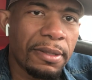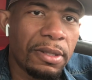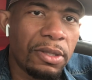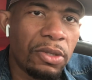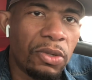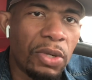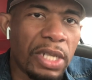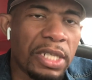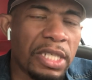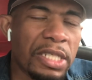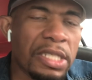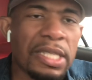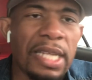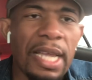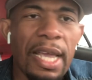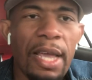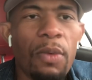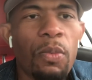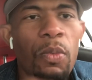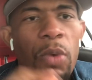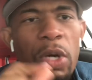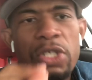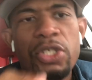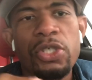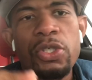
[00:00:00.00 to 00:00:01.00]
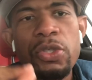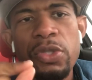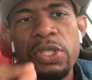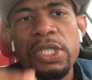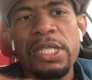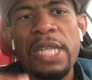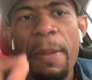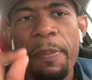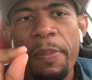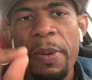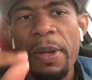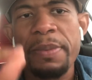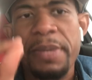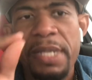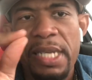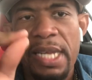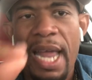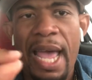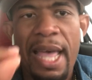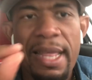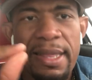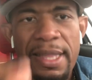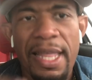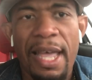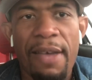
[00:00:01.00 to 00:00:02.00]
You understand? Once you step up to
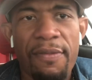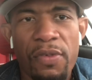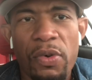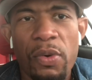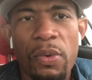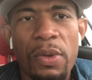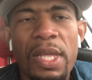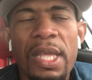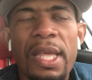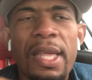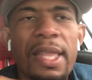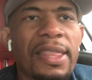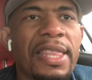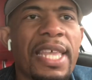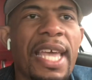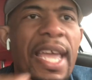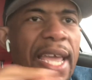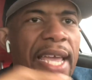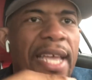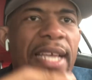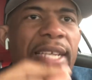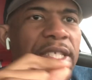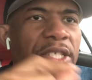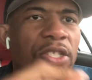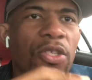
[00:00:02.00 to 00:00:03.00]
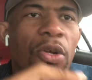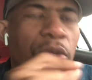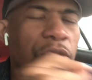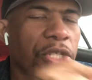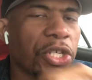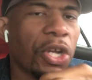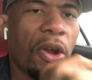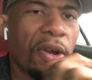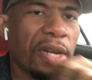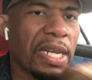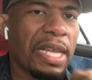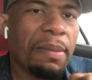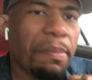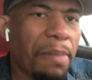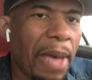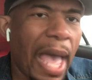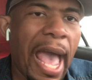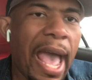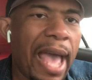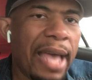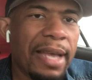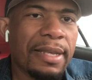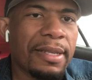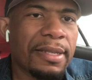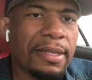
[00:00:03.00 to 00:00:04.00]
that level, there is no turning
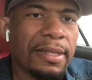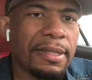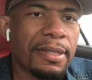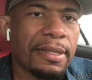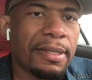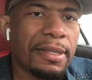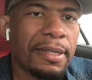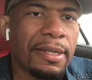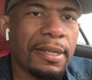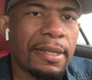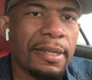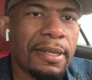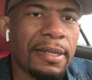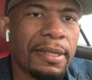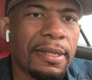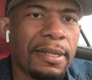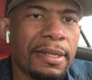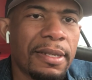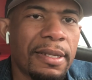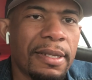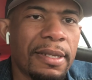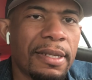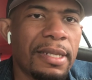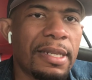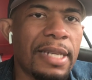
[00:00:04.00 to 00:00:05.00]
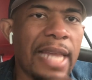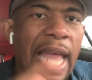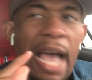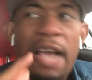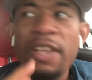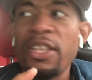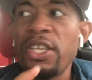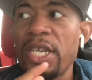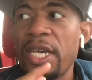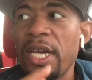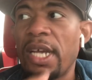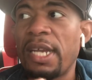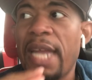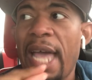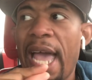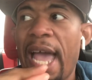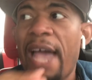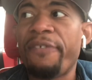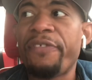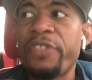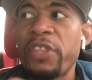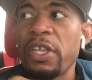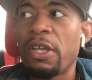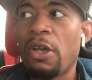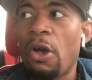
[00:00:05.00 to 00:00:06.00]
back. Now you're going to
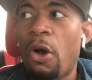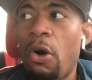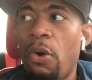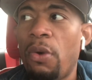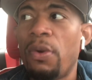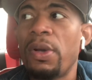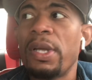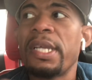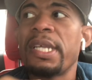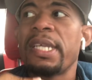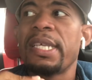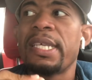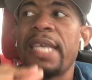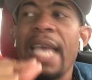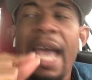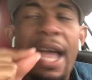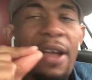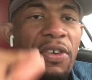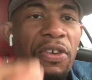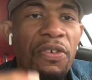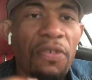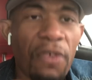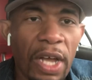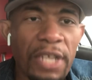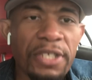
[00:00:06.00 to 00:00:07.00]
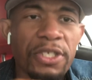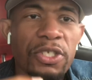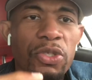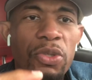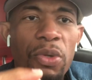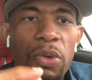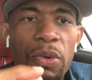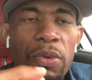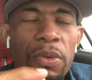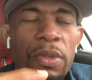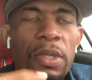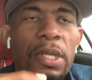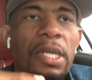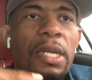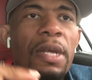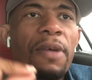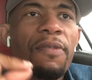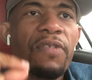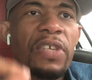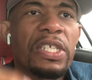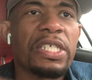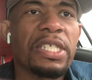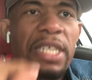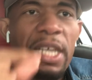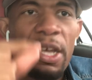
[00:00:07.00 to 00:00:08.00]
have to go Gary Russell,
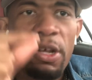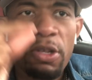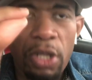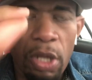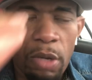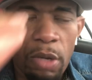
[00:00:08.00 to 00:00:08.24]
Vasyl